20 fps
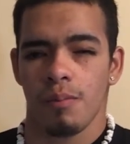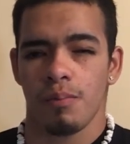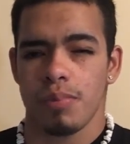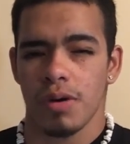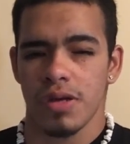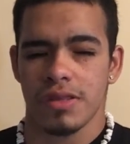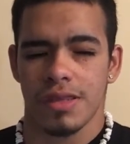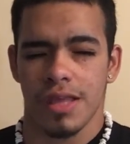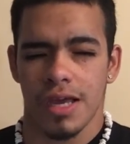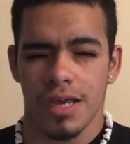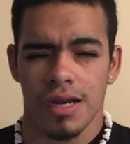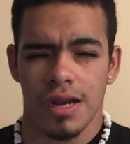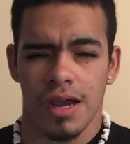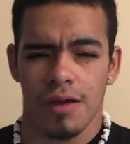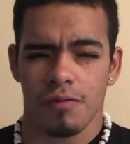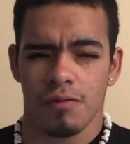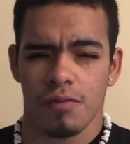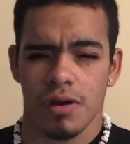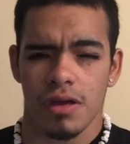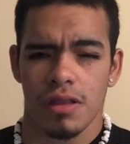But then
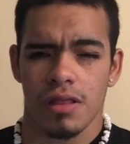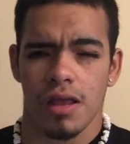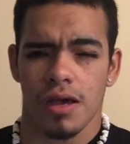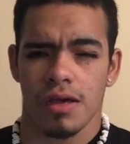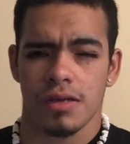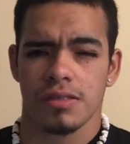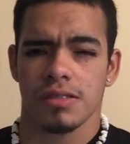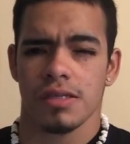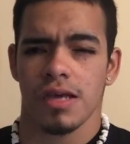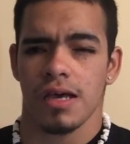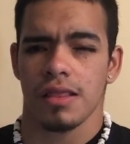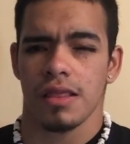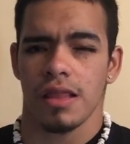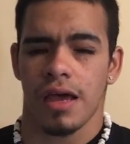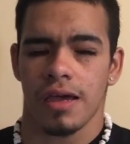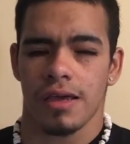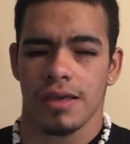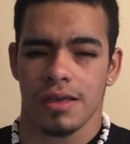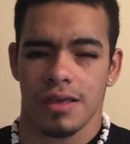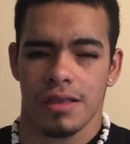I realized that
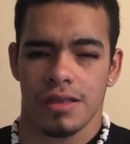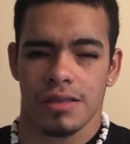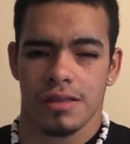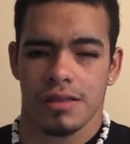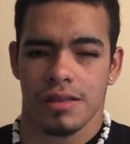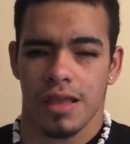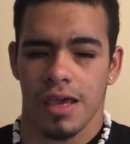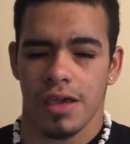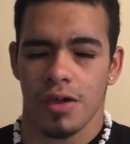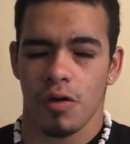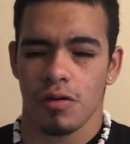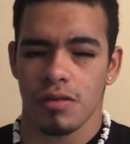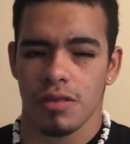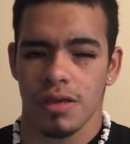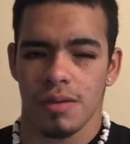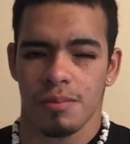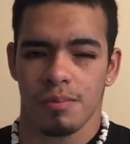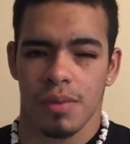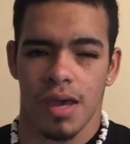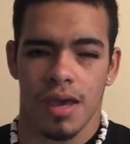like they
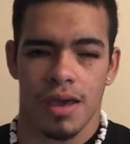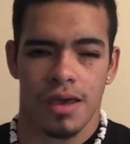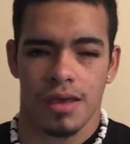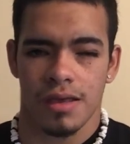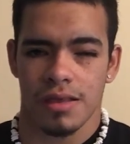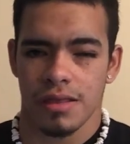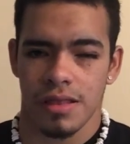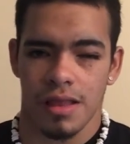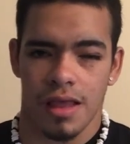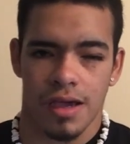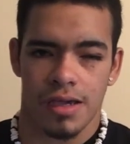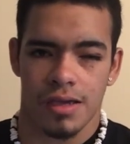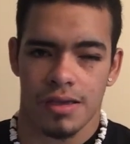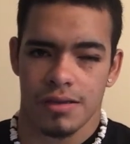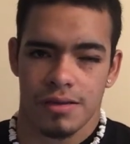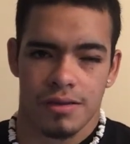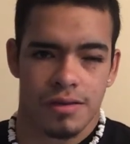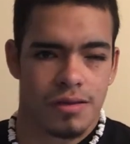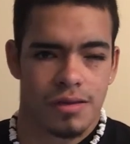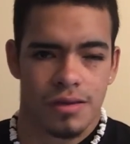only paid like
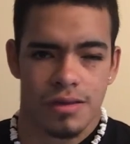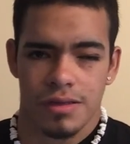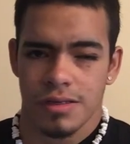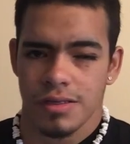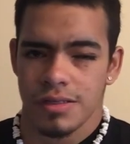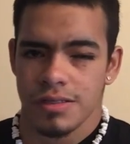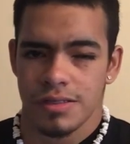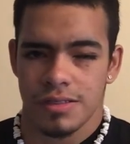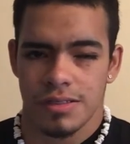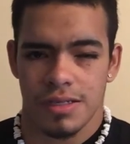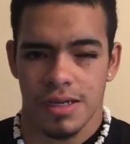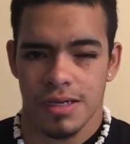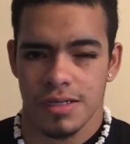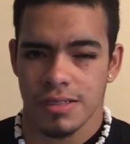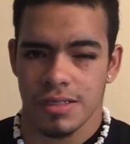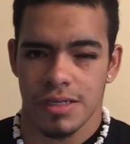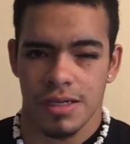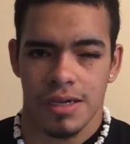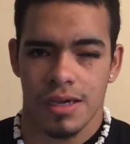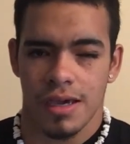
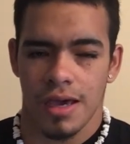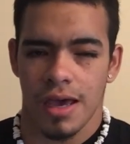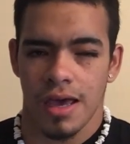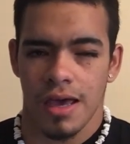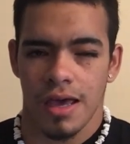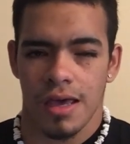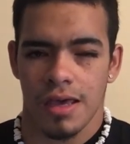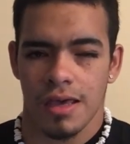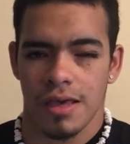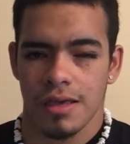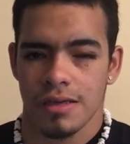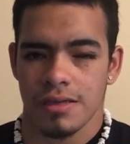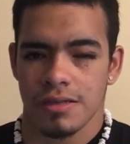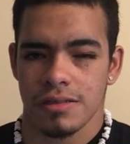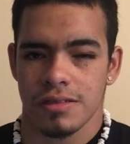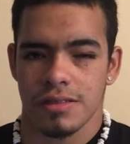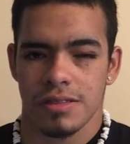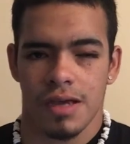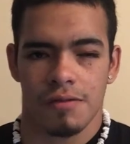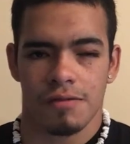60k,
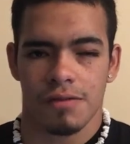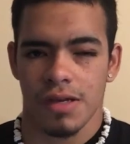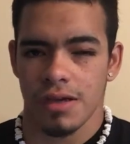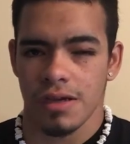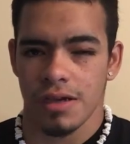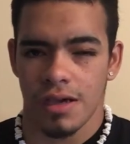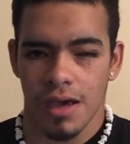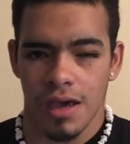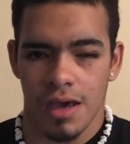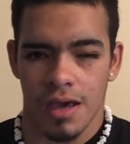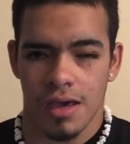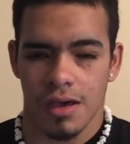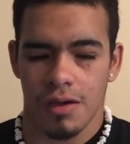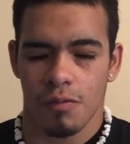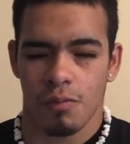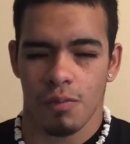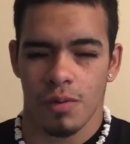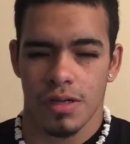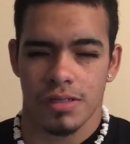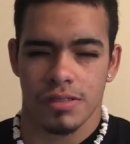
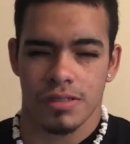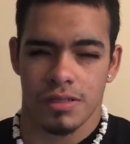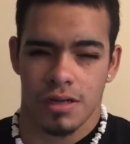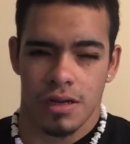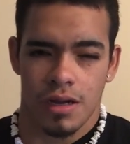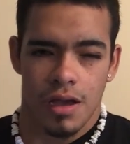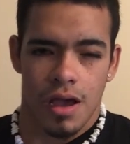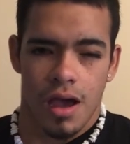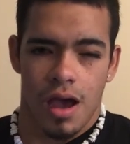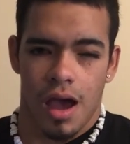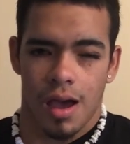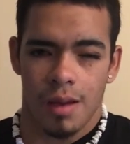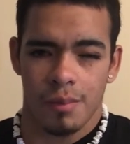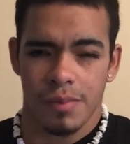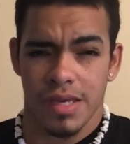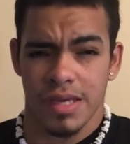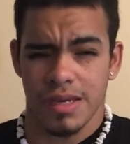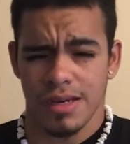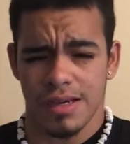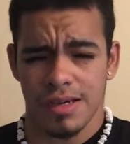70k, which I
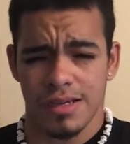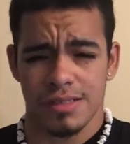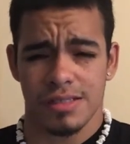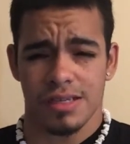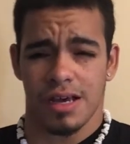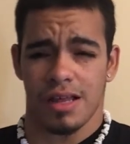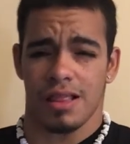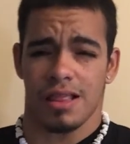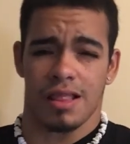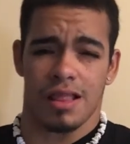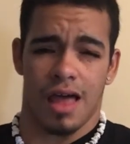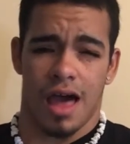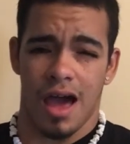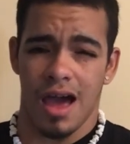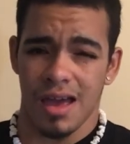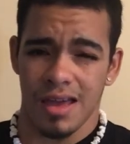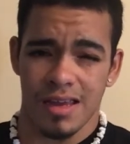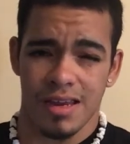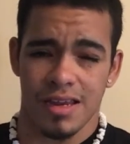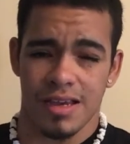mean it's a
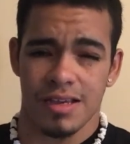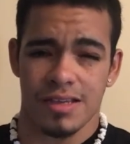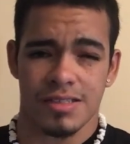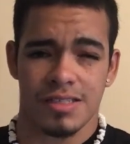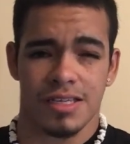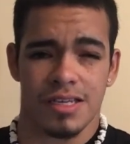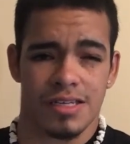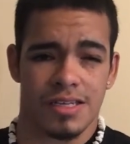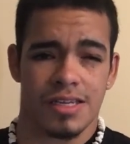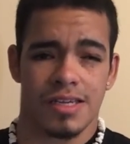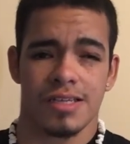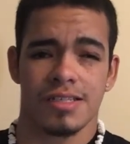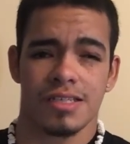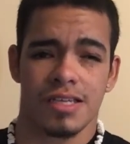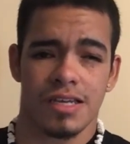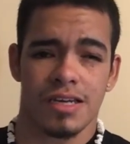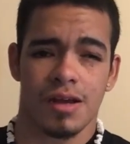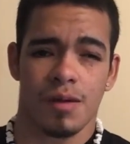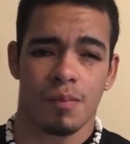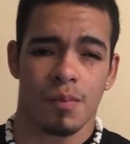lot. It's a
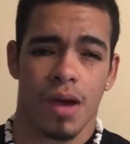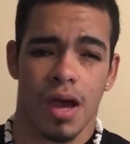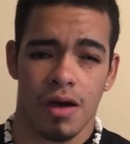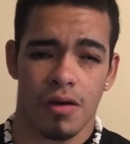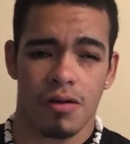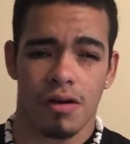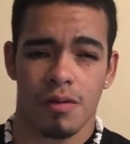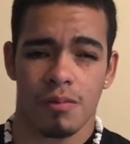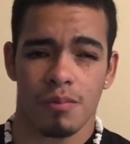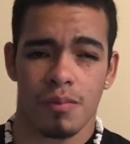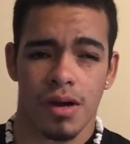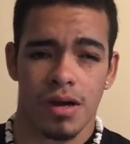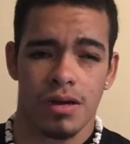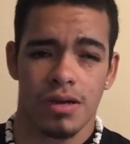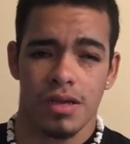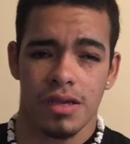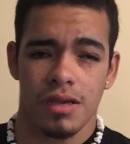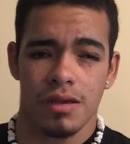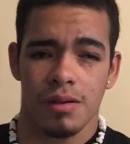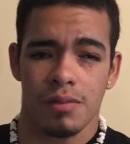decent amount of
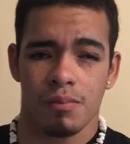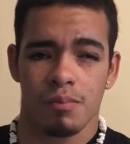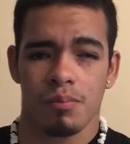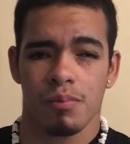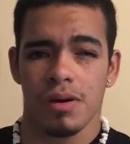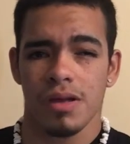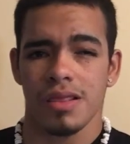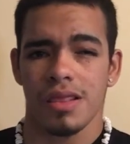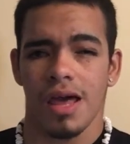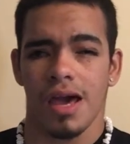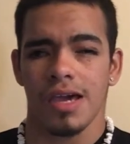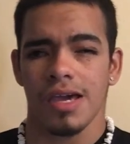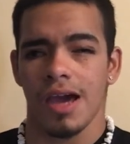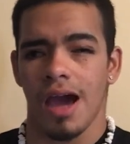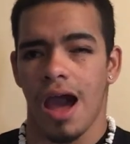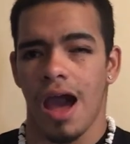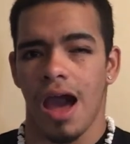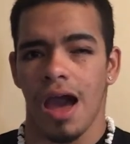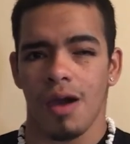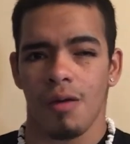money, but like
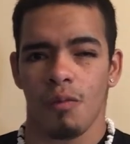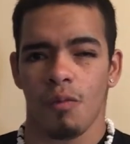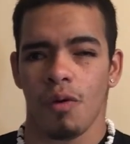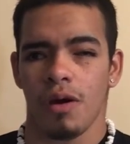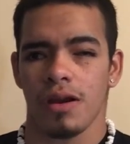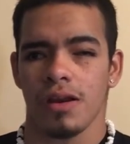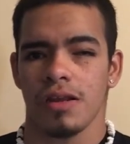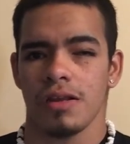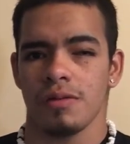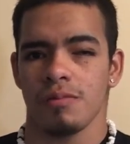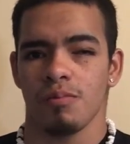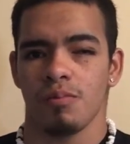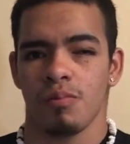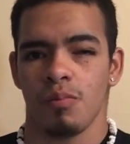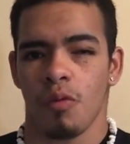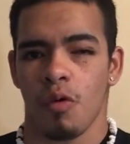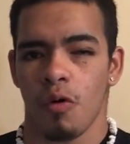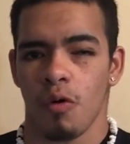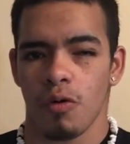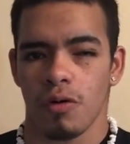I wanted
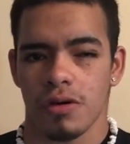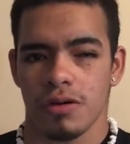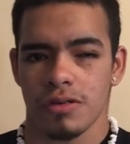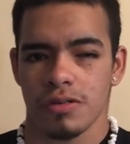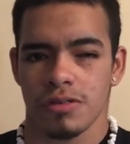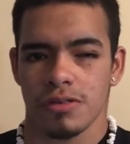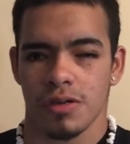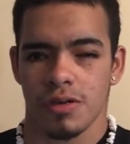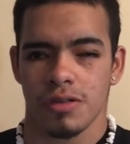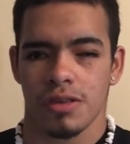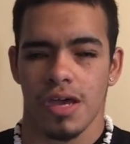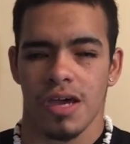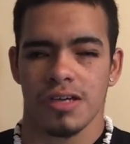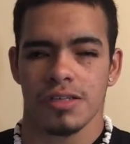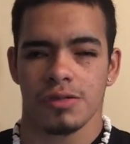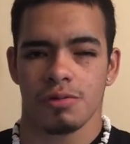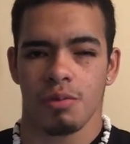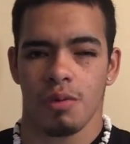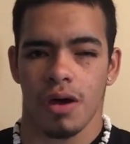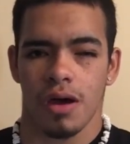more. So
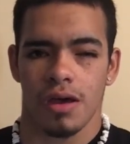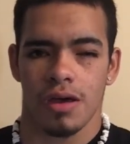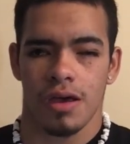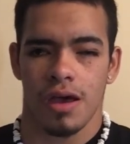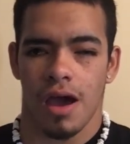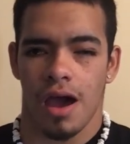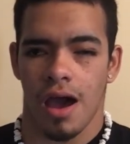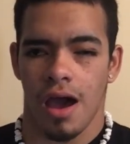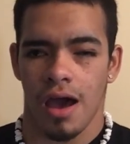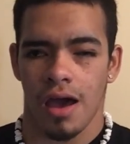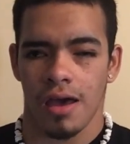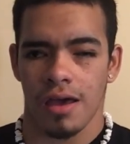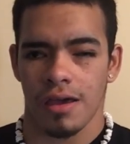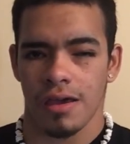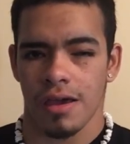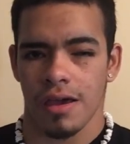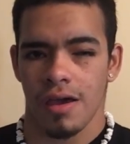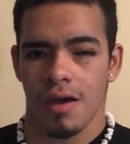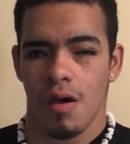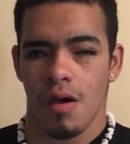that's why I